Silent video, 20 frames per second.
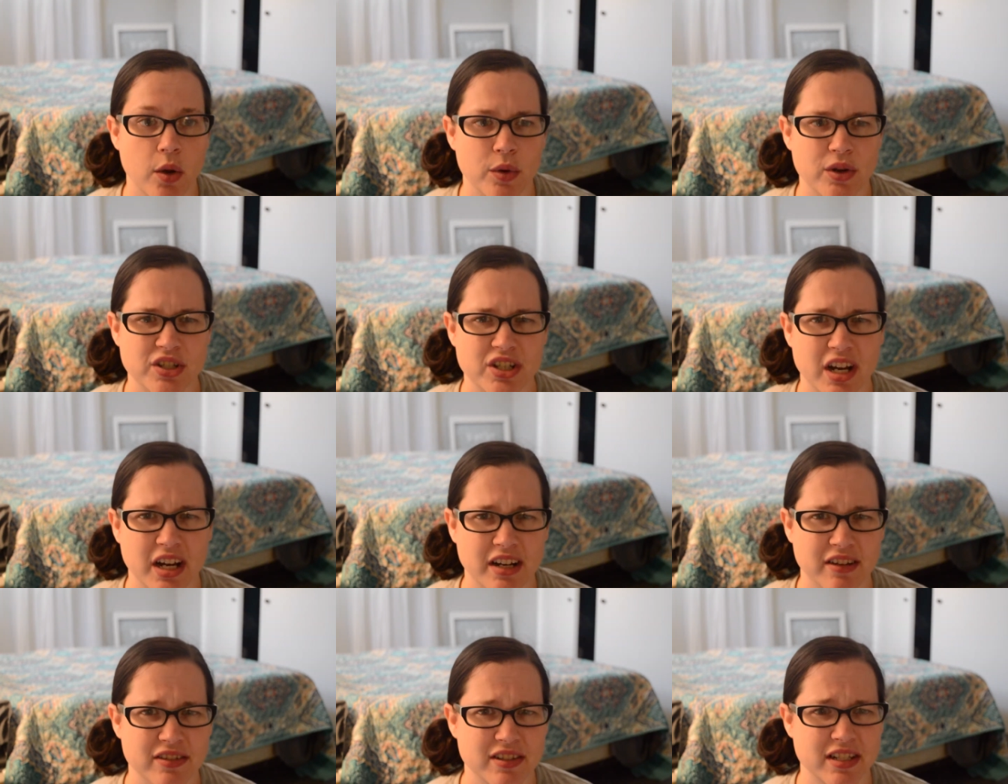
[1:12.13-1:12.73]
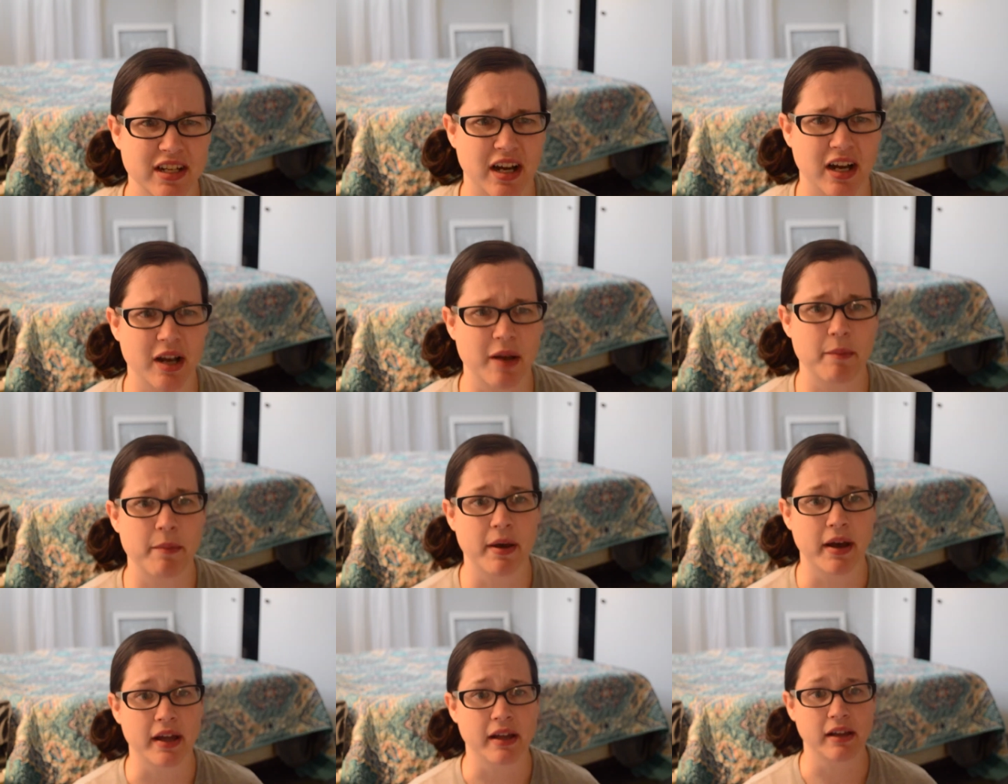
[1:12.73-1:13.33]
Which kind of stunk,
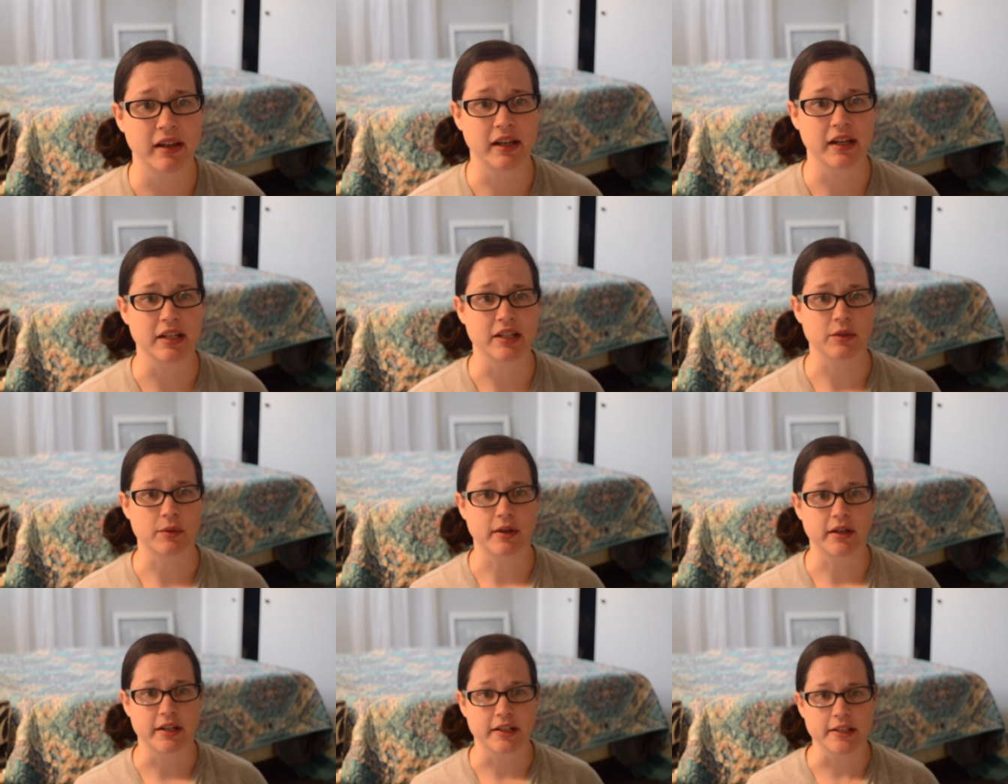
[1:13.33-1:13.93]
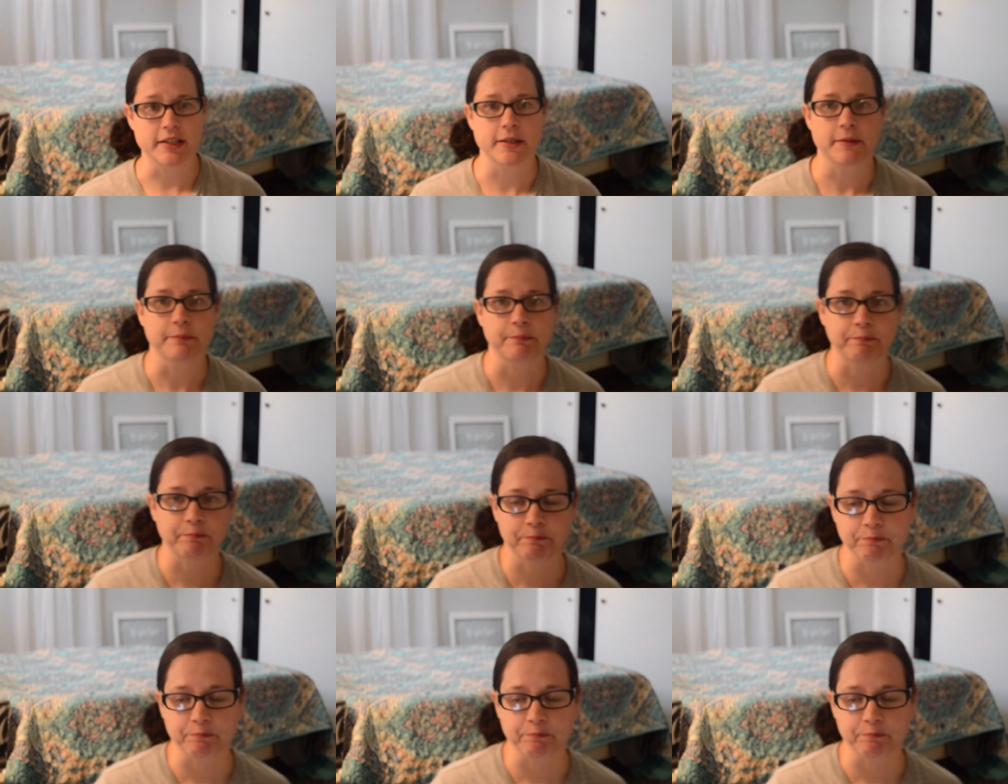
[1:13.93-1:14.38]
but it is what it is.